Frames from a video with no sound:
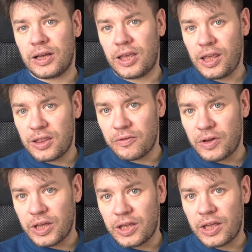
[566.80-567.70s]

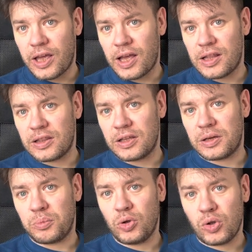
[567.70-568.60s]
gateway and the
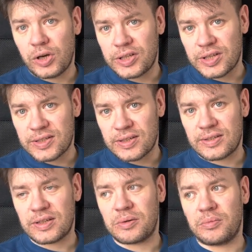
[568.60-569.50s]
monolithic
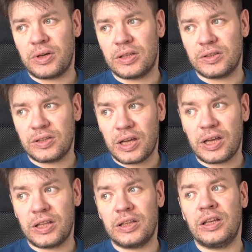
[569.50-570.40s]
system, and
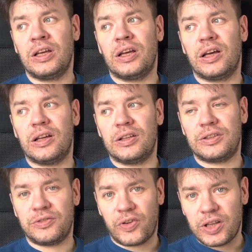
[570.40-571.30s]
then
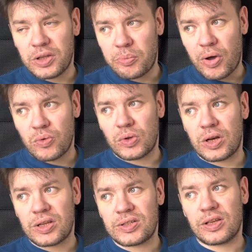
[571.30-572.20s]
define the
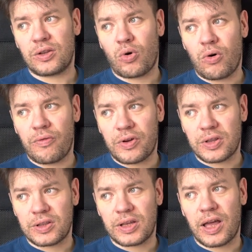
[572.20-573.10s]
boundaries, and over
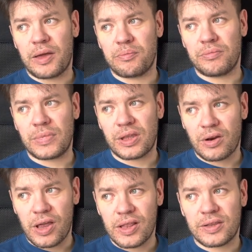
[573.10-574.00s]
the time
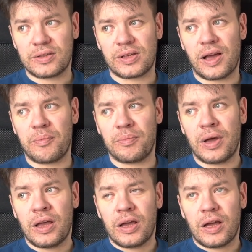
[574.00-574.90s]
migrate some
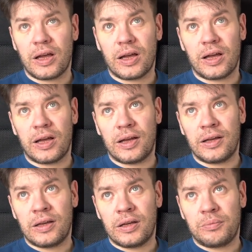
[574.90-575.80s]

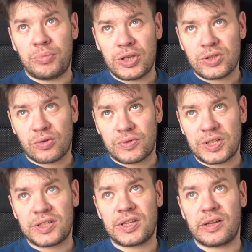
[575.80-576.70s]
piece of
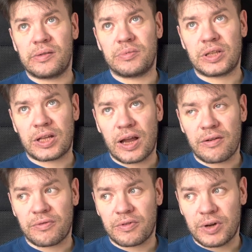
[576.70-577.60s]
system that
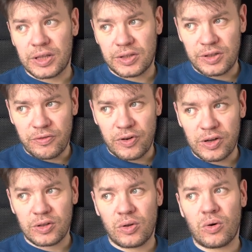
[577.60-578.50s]
have quite
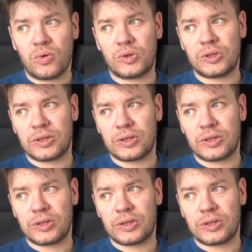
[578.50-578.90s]
different load,